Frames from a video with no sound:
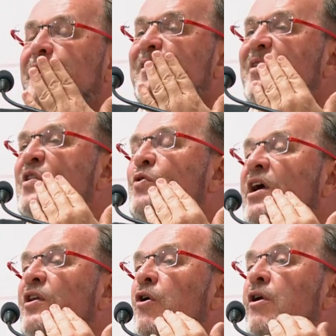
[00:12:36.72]
means that you
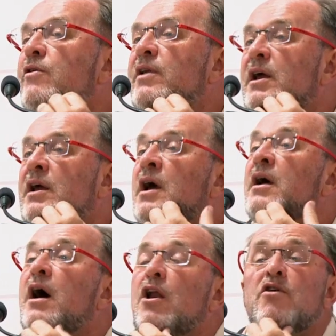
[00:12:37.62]
get not only
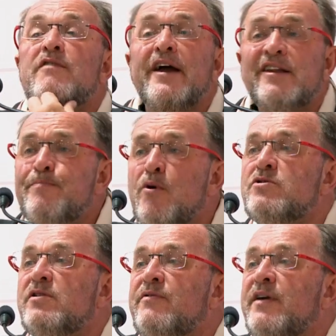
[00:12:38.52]
a lot of
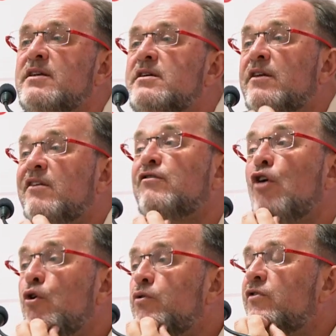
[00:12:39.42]
export of Indian
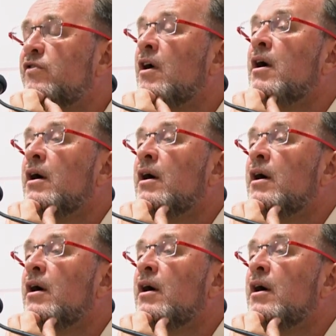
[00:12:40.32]
stones